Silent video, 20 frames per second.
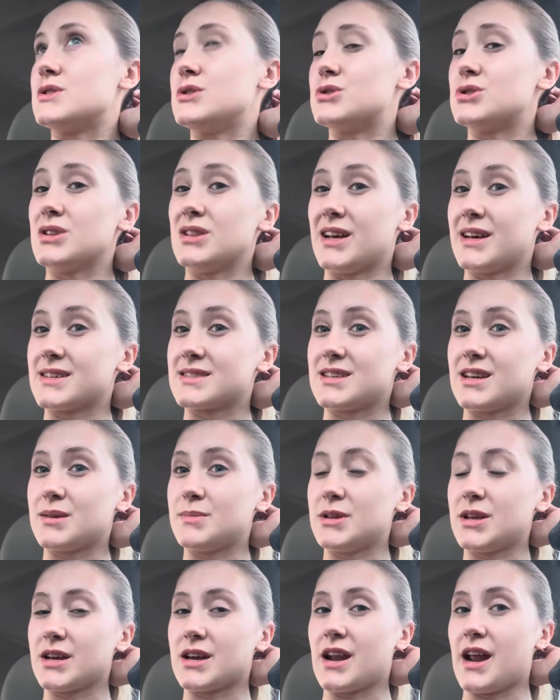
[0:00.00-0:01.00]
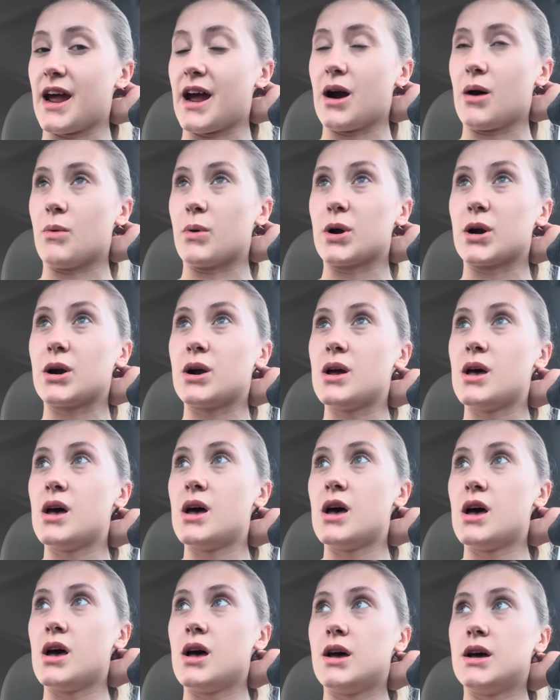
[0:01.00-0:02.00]
usually legs take me like an hour
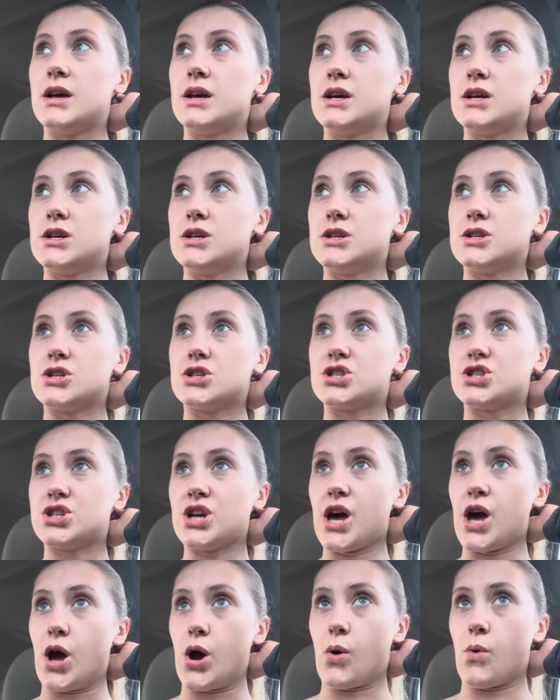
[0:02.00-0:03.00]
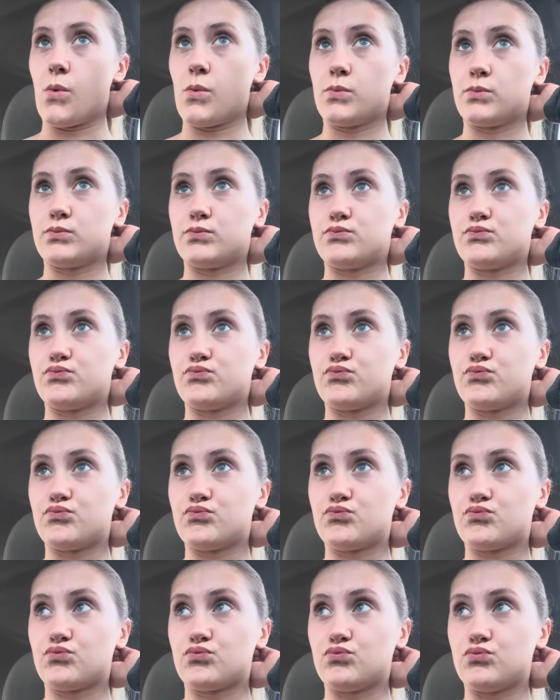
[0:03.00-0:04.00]
so
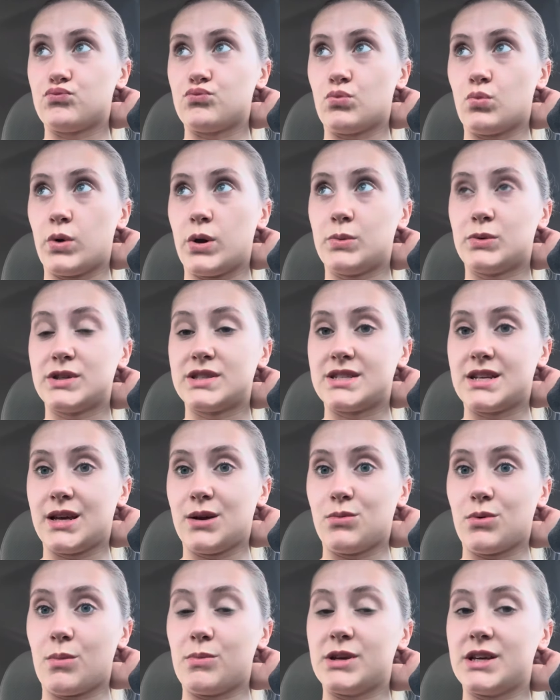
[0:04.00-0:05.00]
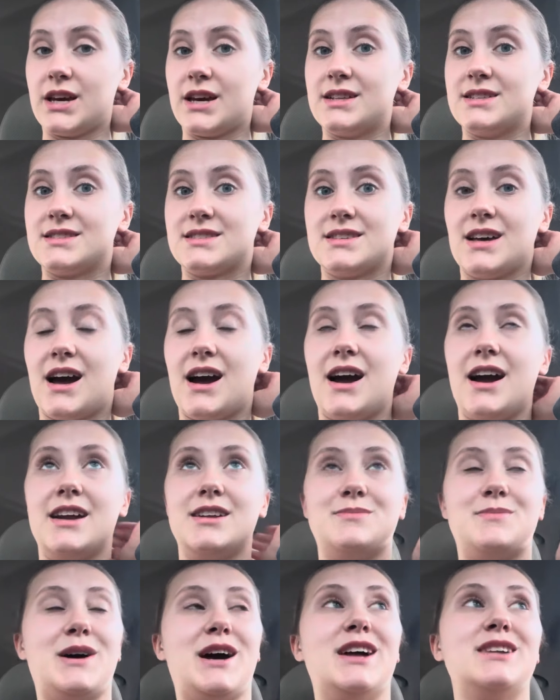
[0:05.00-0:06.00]
we will see when we get
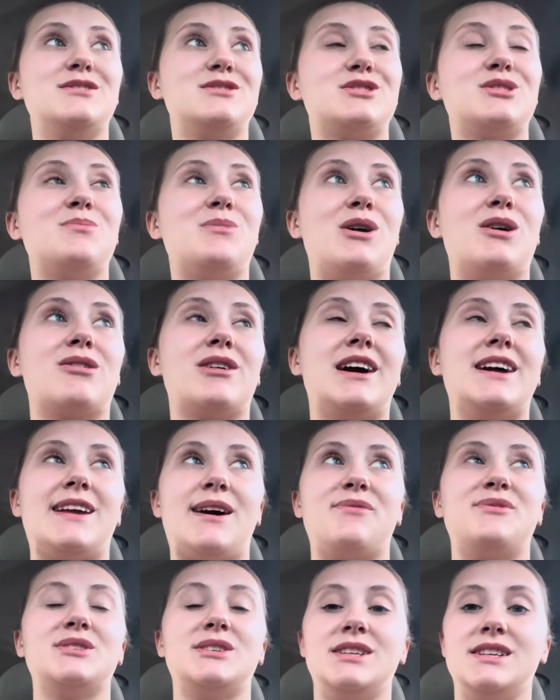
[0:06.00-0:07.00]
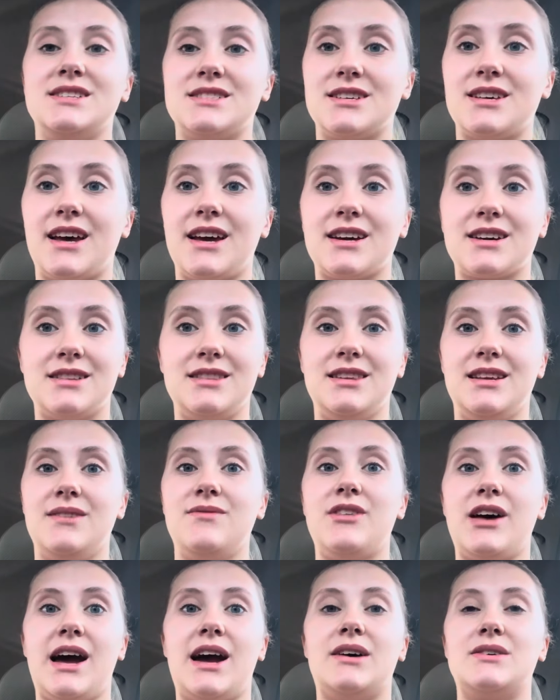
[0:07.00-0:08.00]
inside. But tomorrow I definitely need to like leave
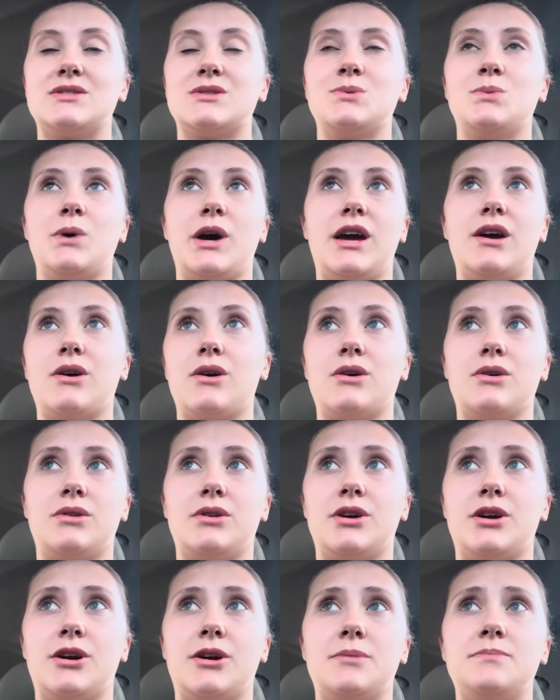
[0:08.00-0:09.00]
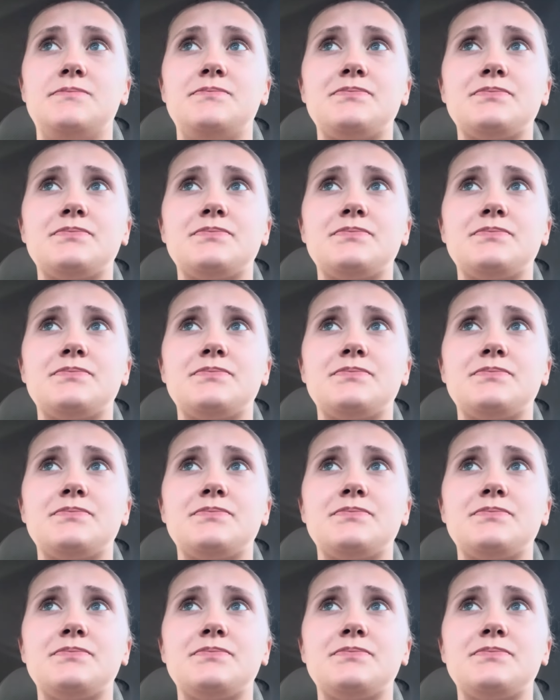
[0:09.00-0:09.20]
the house way earlier.